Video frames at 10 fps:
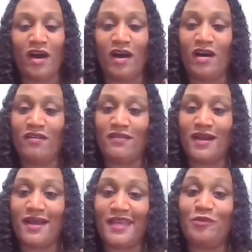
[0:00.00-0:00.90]
All
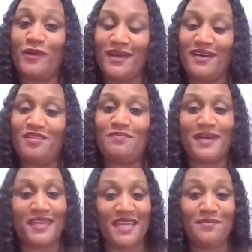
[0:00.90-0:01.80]
right. Well, my
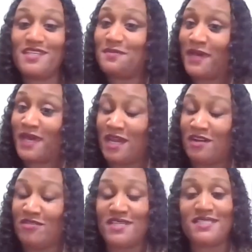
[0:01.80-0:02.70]
name is
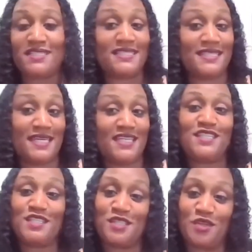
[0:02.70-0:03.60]
Paris D.
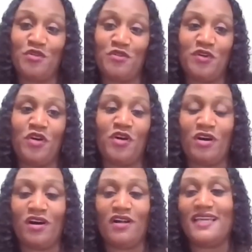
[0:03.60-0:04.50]

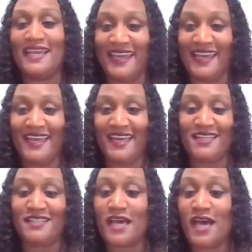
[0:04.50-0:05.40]
Stovall,
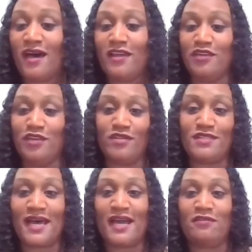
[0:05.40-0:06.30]
and
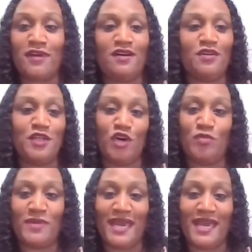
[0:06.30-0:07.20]
Tyrell know
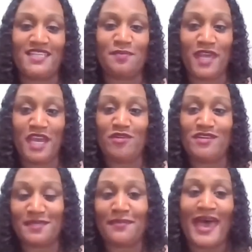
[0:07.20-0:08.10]
me as
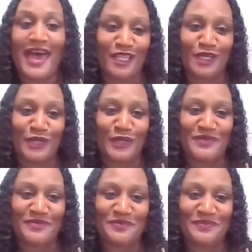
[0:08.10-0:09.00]
Paris Ballard.